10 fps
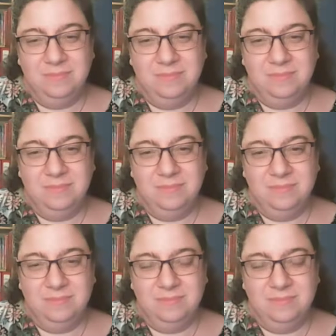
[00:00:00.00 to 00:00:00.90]

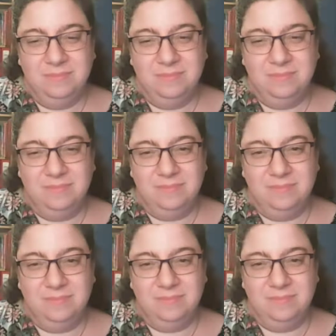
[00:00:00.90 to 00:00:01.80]

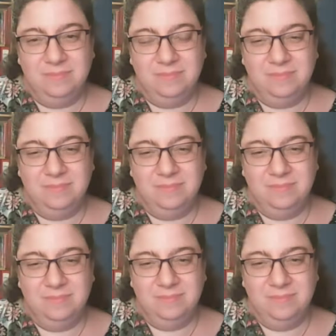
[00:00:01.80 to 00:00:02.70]

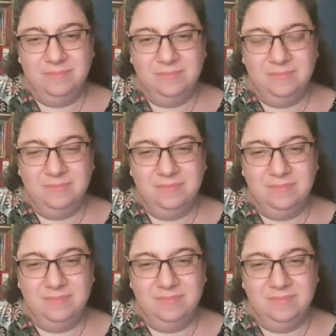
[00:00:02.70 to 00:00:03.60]

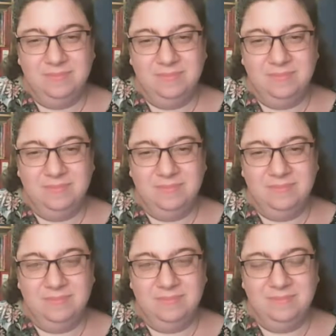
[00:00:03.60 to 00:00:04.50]

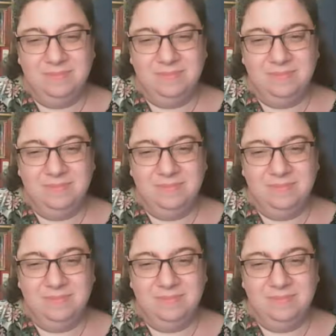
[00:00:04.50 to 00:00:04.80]
(not speaking)